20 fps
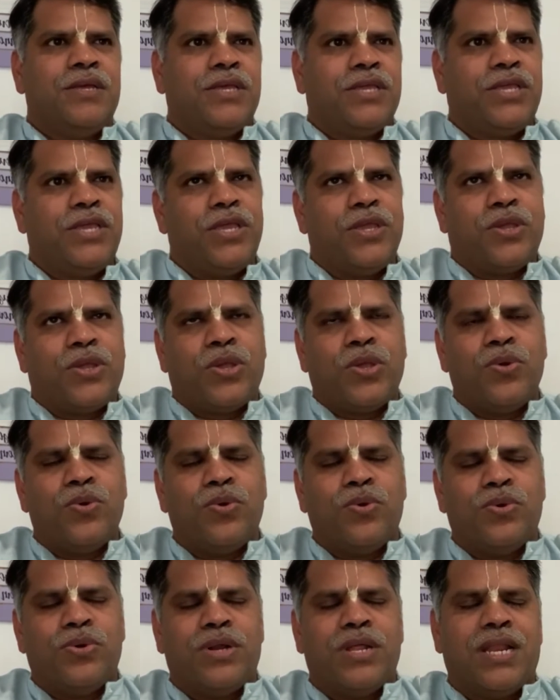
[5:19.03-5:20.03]
he
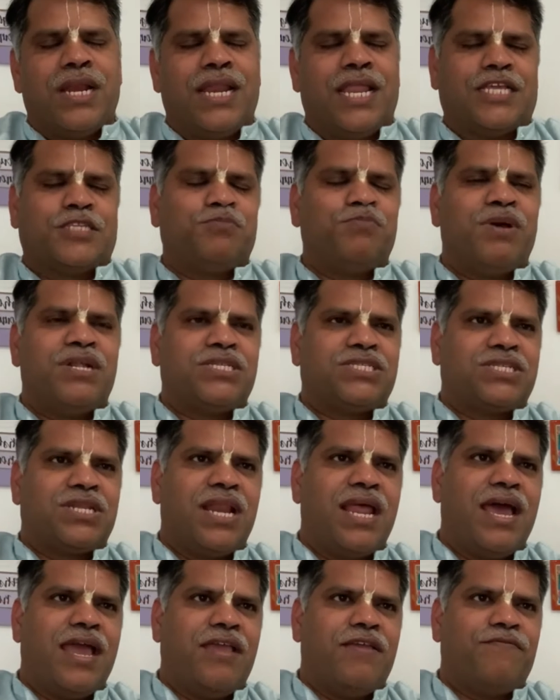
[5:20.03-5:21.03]
cured Lakshman's
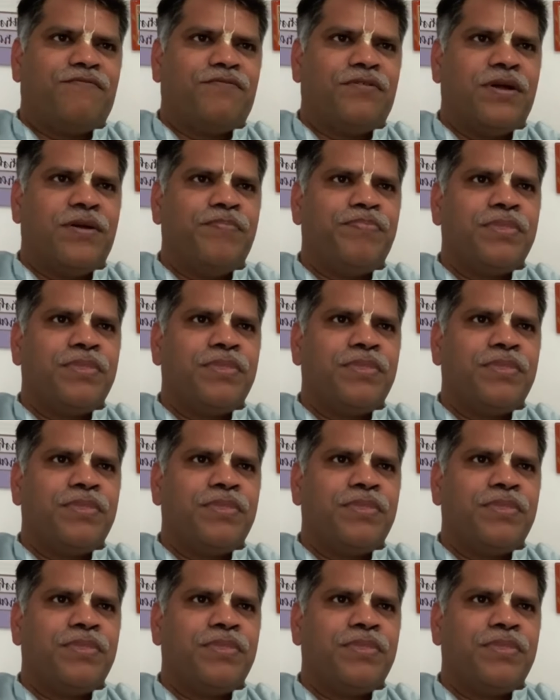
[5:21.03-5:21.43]
life.